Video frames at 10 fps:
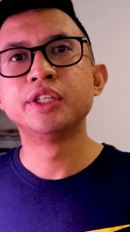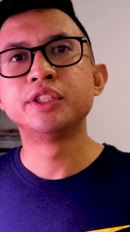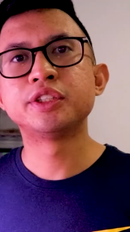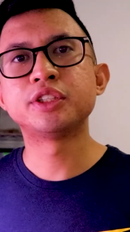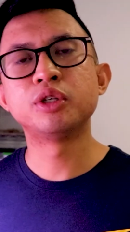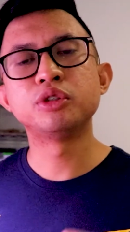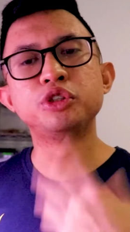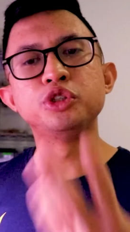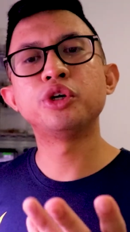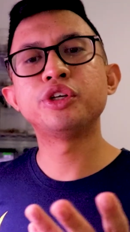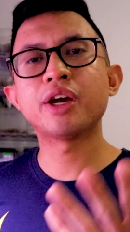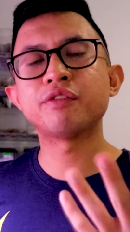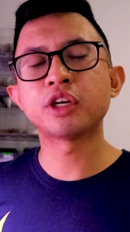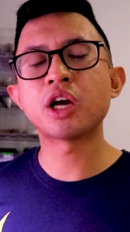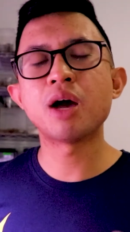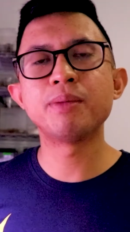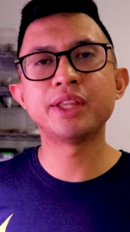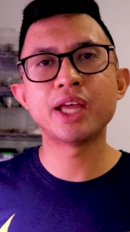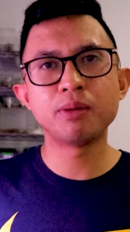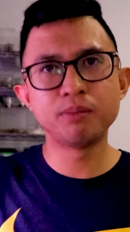So to join you have to
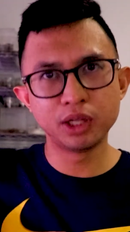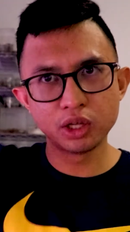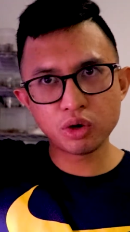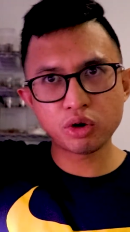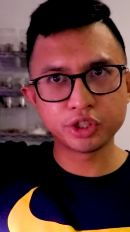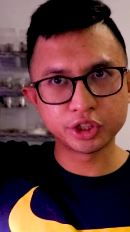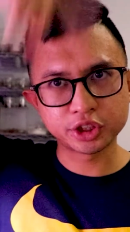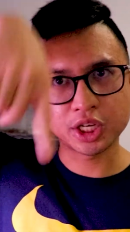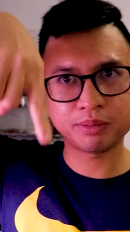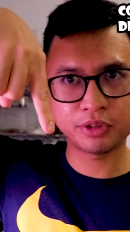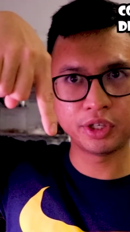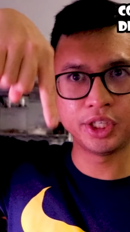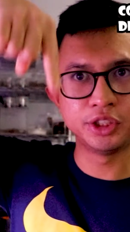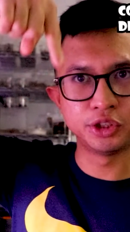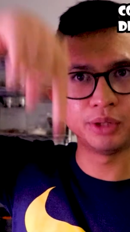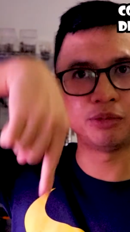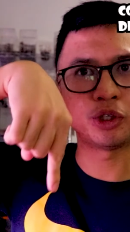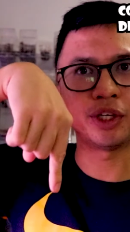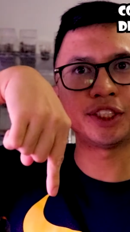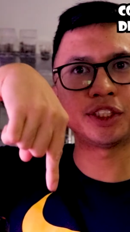comment down below on your top 3 dream
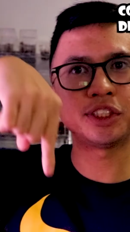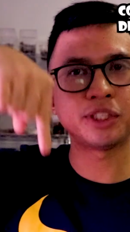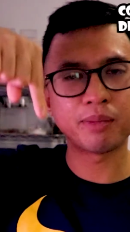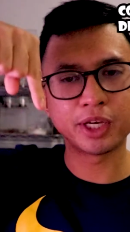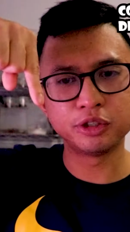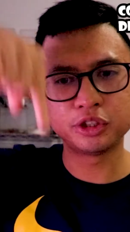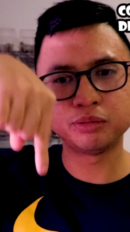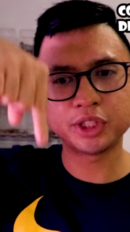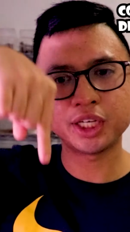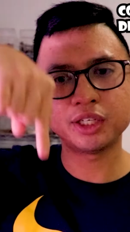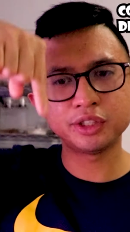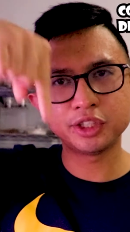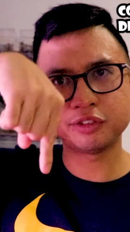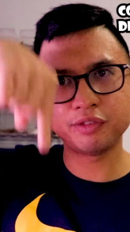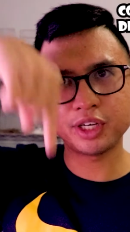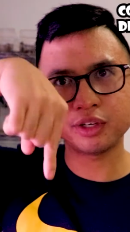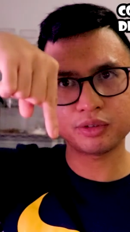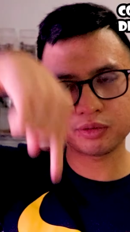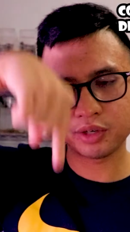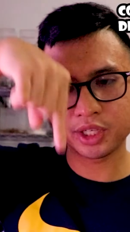tarantulas in my YouTube channel in this
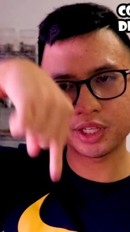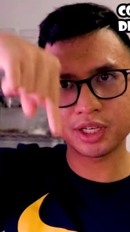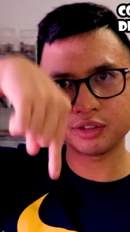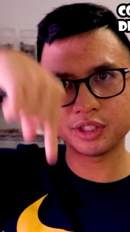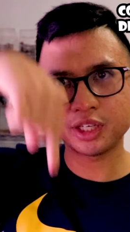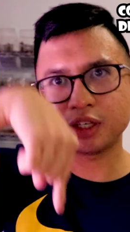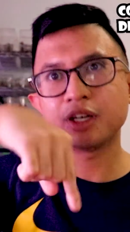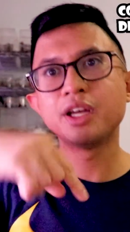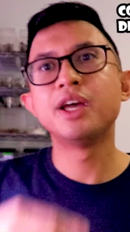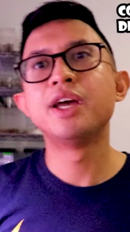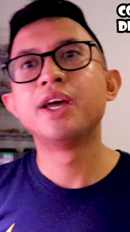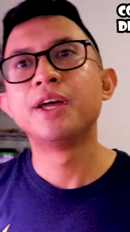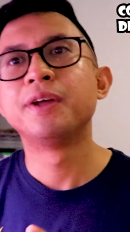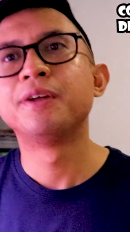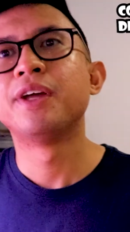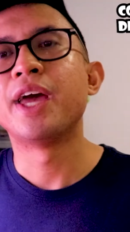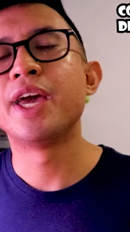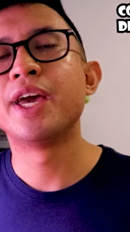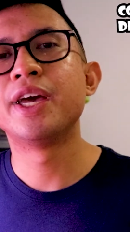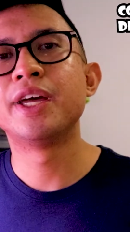video, right down there,
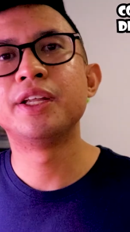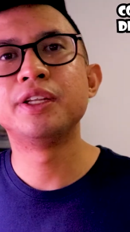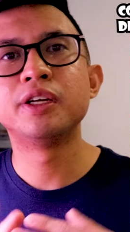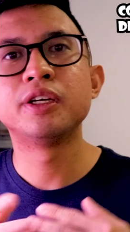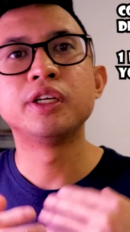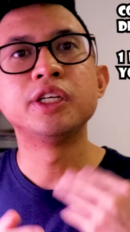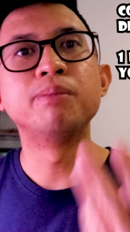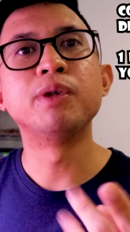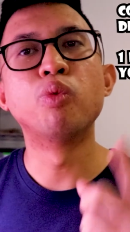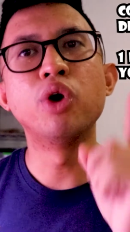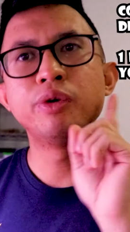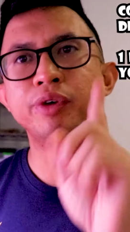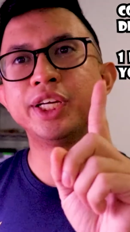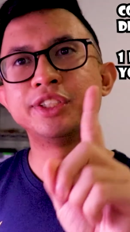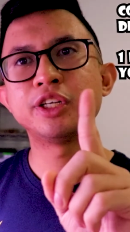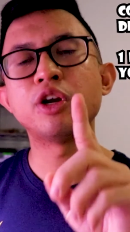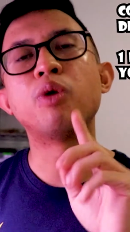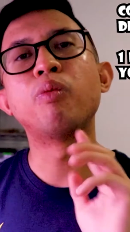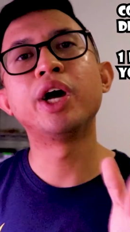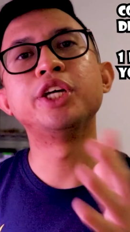and give me one reason
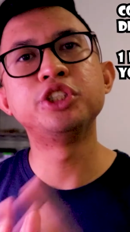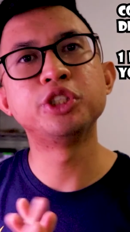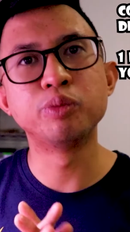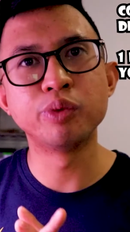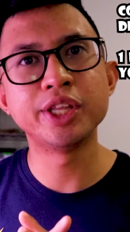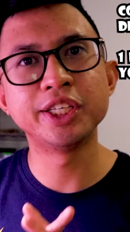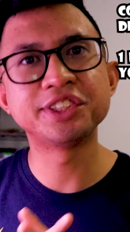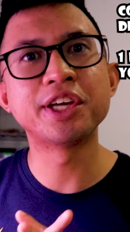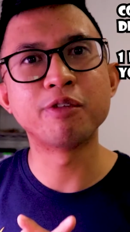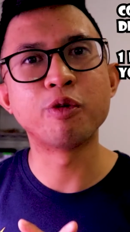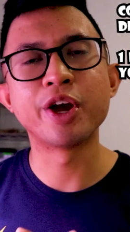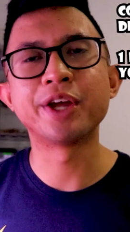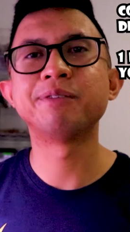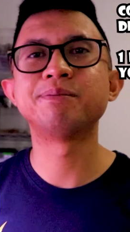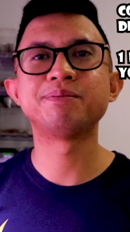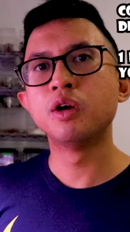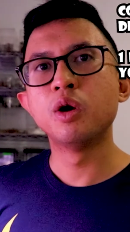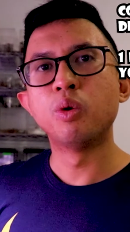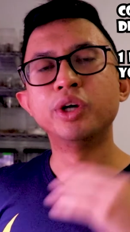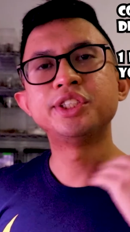on why you should win this giveaway.
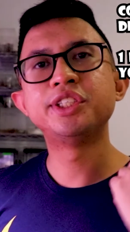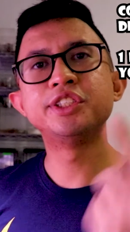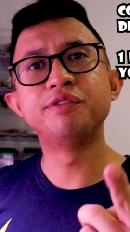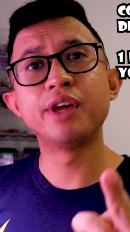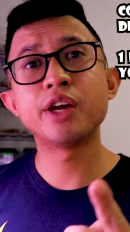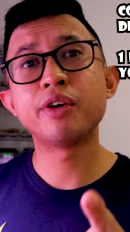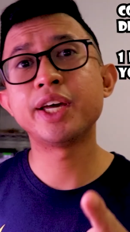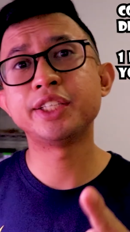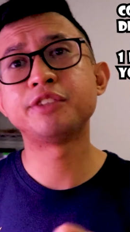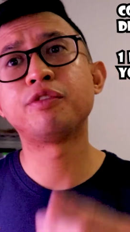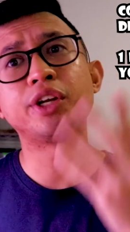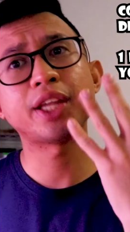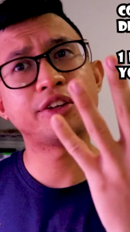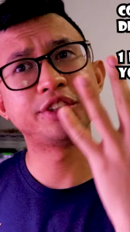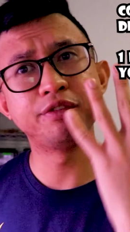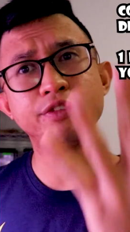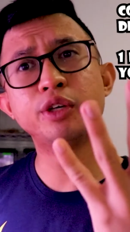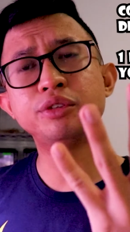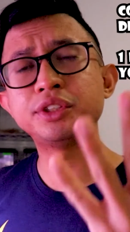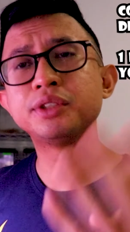Once this video hits 4,000
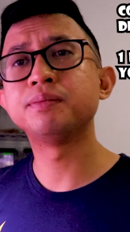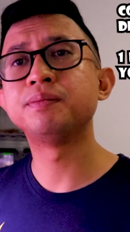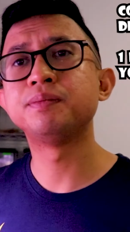views,